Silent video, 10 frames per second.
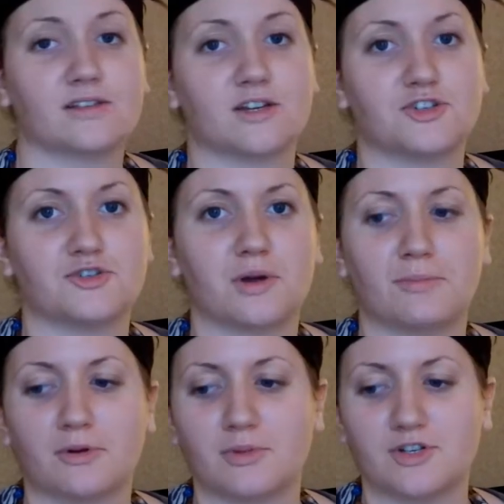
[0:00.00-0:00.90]
not true. I
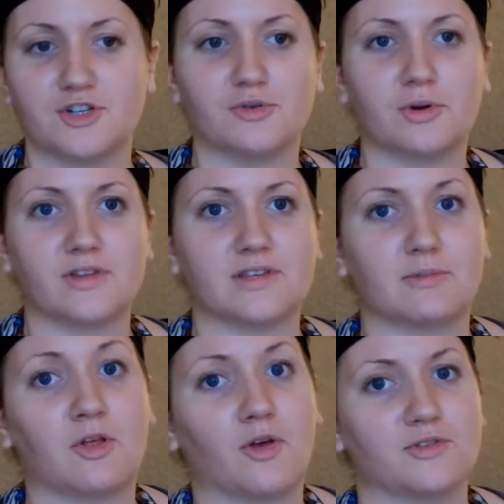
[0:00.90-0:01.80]
pretty much do wear the same
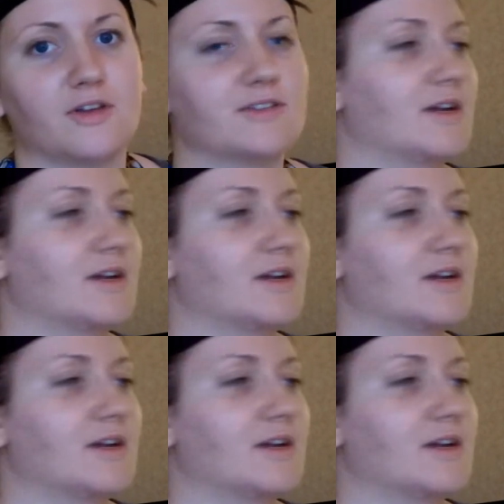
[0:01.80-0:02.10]
clothes all the